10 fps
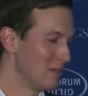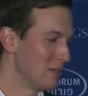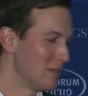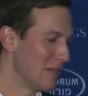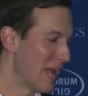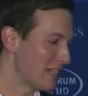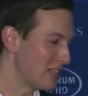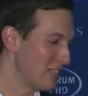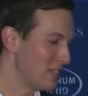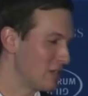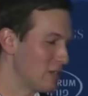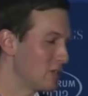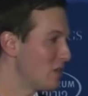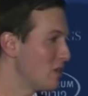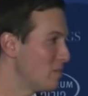Well, actually, so
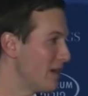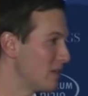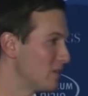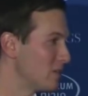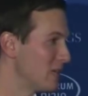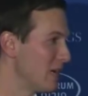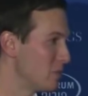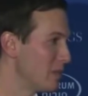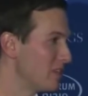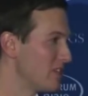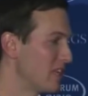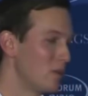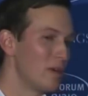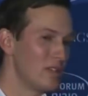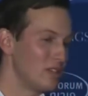there's no better real estate
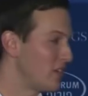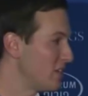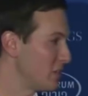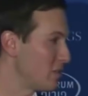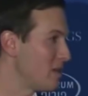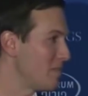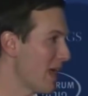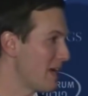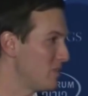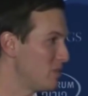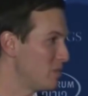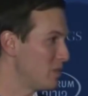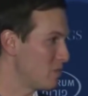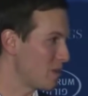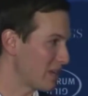lawyer than Jason Greenblatt, who's
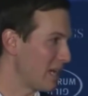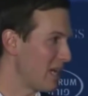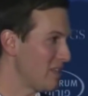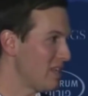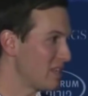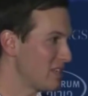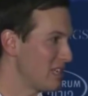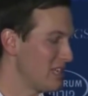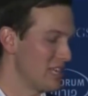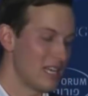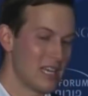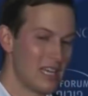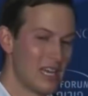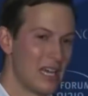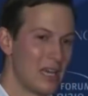been working on this. And
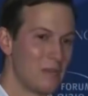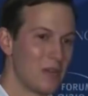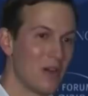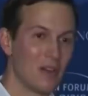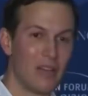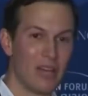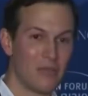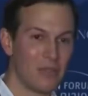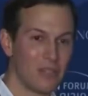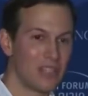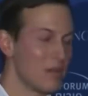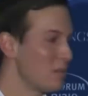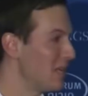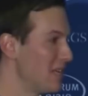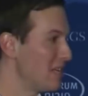there are a lot of real estate
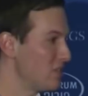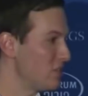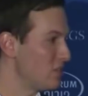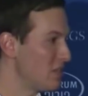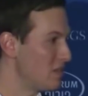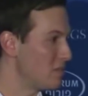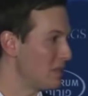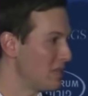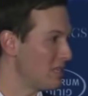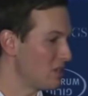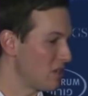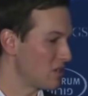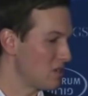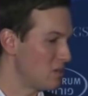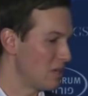related issues to it, but it's
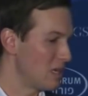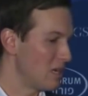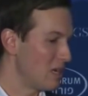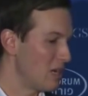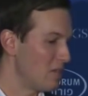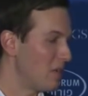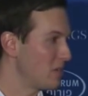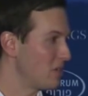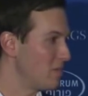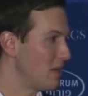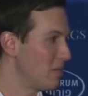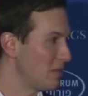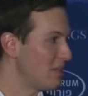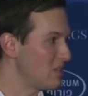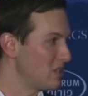also a function of being
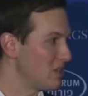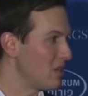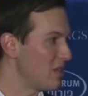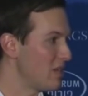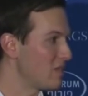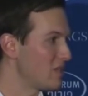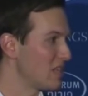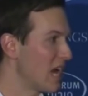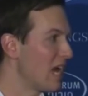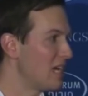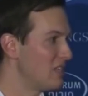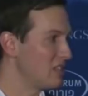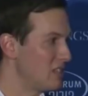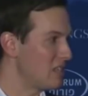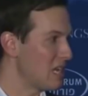able to listen to all the different sides
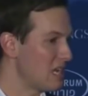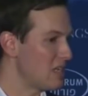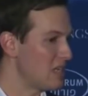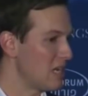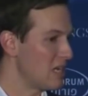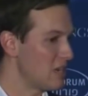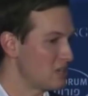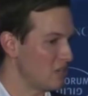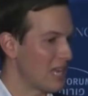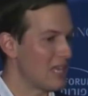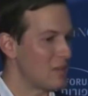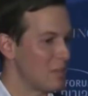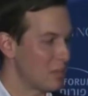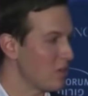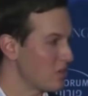and understand them,
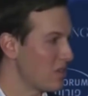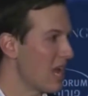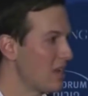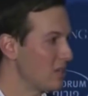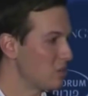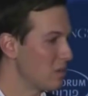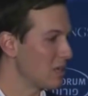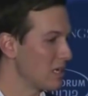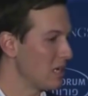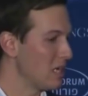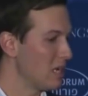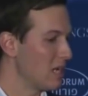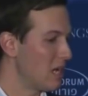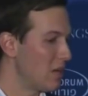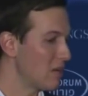and the personalities work.
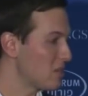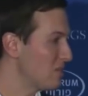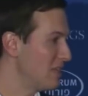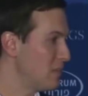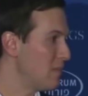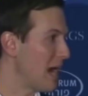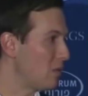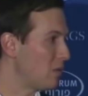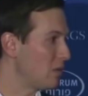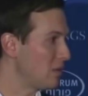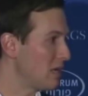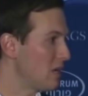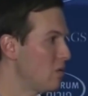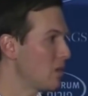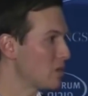We also have Dina Powell,
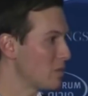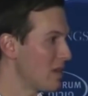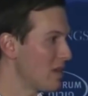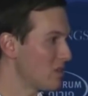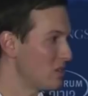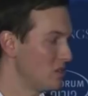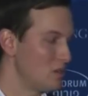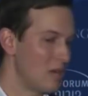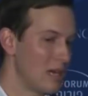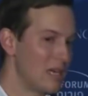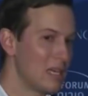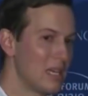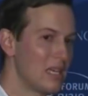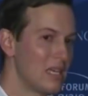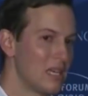who works with us, who
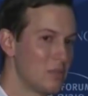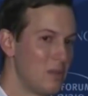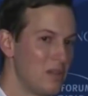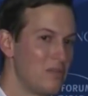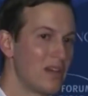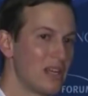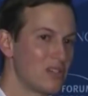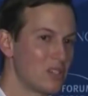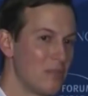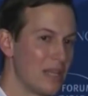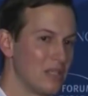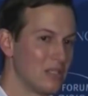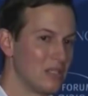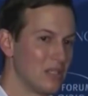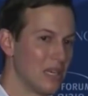has been very
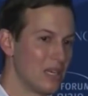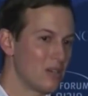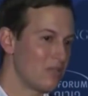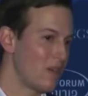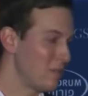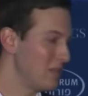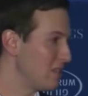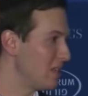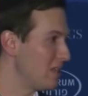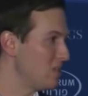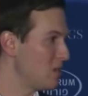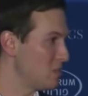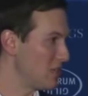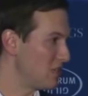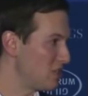instrumental. Her family's Egyptian.